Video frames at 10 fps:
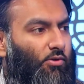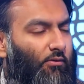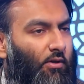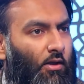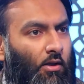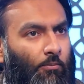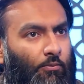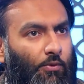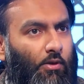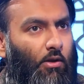of,
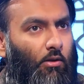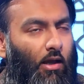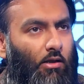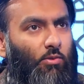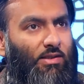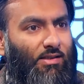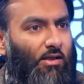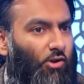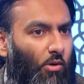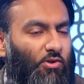you know, how do we see
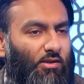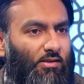adoption?